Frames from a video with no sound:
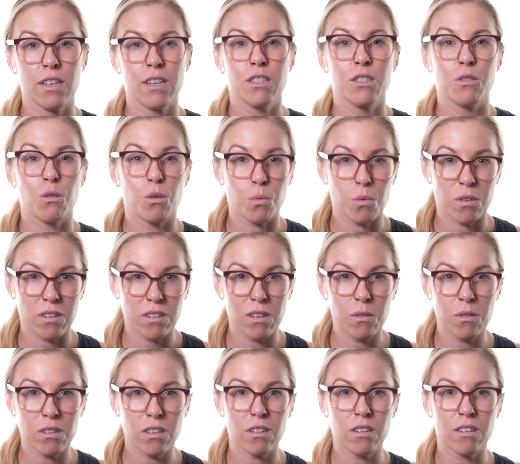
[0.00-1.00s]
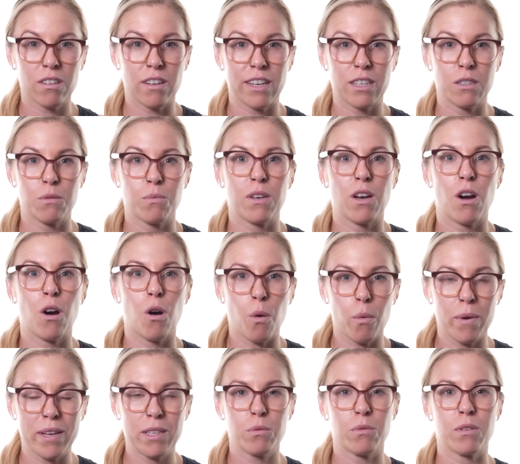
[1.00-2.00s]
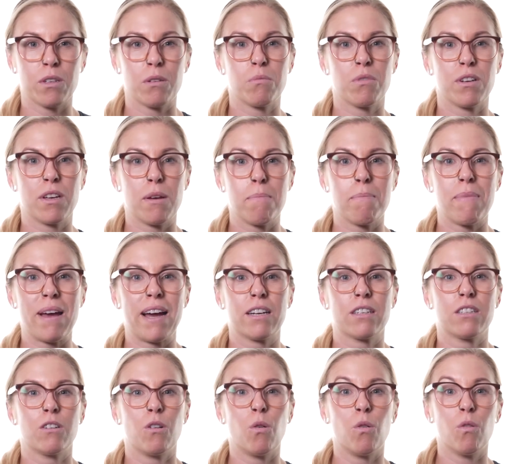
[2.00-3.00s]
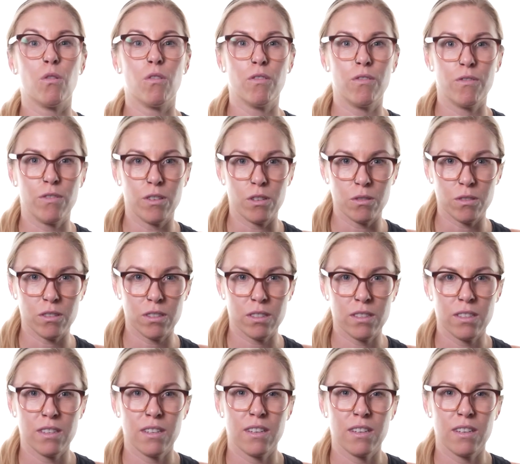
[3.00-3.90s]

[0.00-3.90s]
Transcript: So in working with our clients, we always want to bring it back to whole foods.